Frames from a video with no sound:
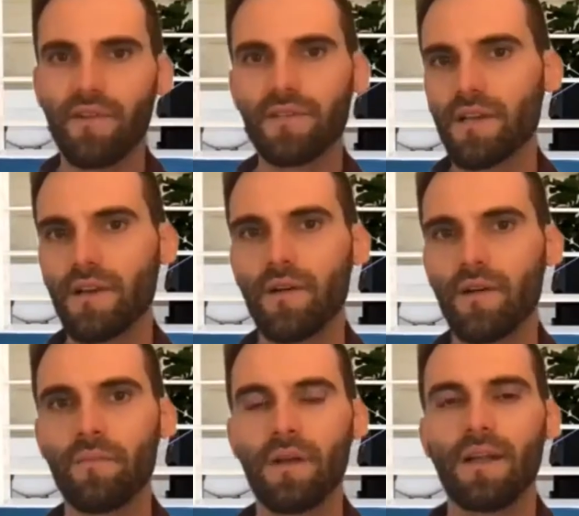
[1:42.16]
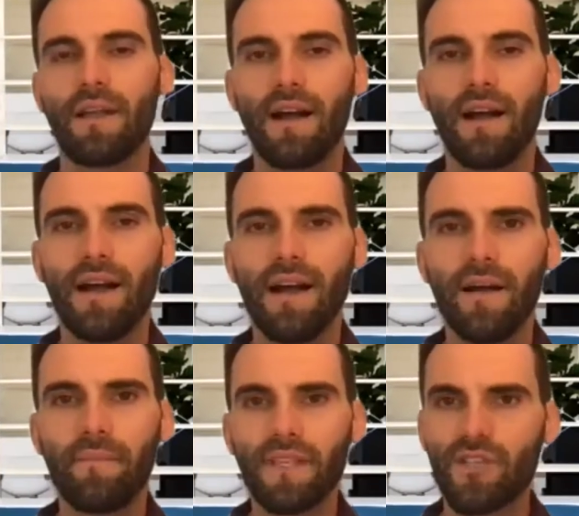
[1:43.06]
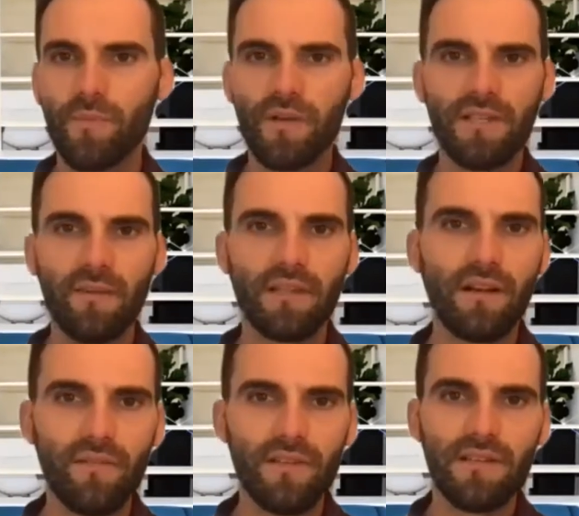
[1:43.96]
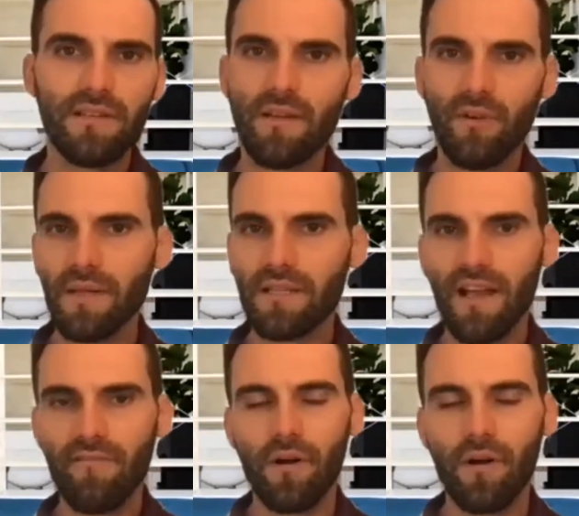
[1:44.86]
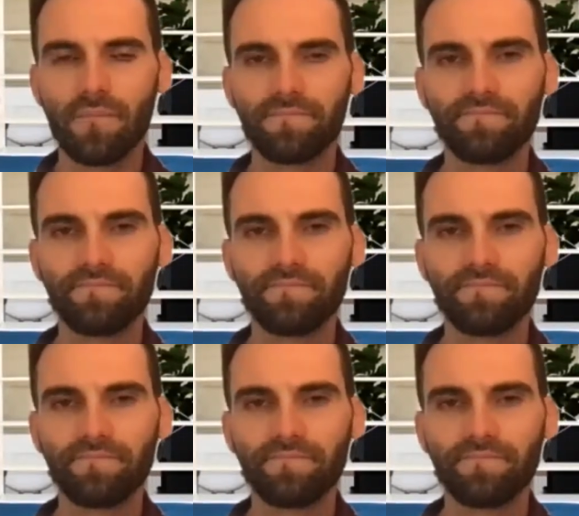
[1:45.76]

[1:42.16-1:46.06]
years ago, and super excited about the conversation that we're about to have, Paul.